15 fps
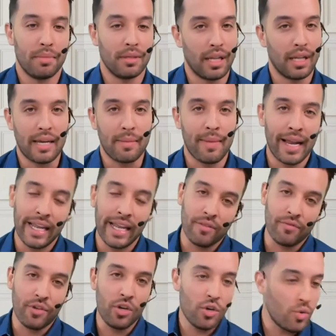But like many
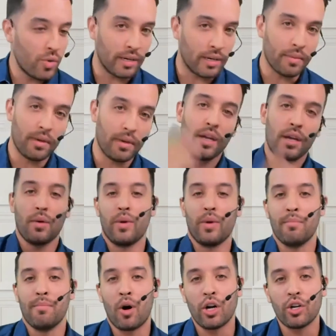of you,
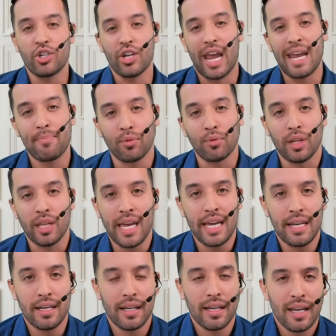when March, April
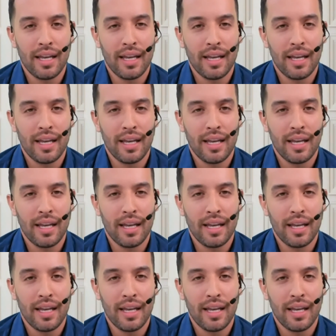hit,